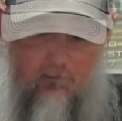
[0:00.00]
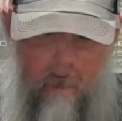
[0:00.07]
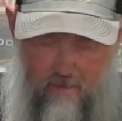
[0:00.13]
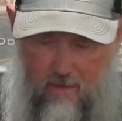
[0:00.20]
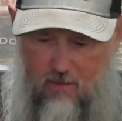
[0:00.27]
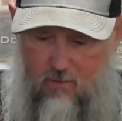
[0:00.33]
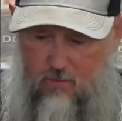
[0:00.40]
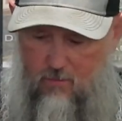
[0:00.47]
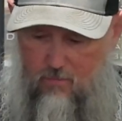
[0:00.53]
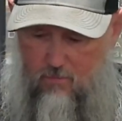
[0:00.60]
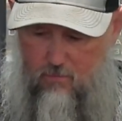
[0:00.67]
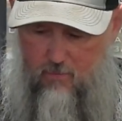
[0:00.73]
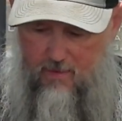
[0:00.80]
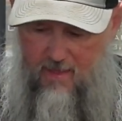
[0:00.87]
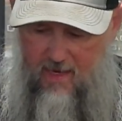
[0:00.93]
So
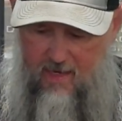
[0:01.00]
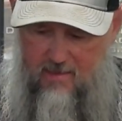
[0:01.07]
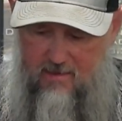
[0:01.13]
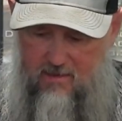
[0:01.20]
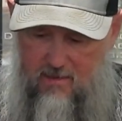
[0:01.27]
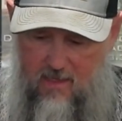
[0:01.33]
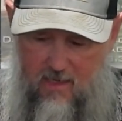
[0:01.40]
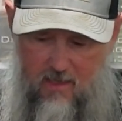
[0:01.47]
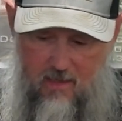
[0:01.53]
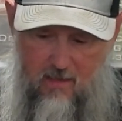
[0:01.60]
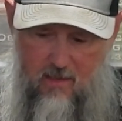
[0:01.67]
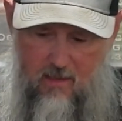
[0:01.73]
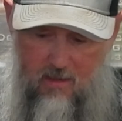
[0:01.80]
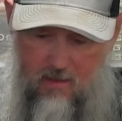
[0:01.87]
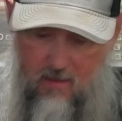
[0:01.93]
with that
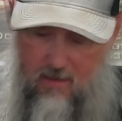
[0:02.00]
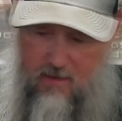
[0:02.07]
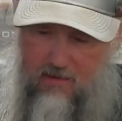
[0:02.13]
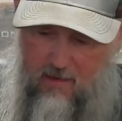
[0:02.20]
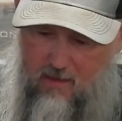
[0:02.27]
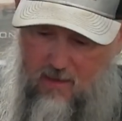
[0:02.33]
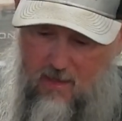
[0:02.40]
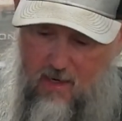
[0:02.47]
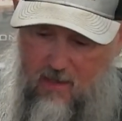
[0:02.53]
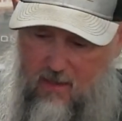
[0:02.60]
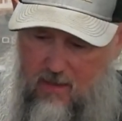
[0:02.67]
said, I think I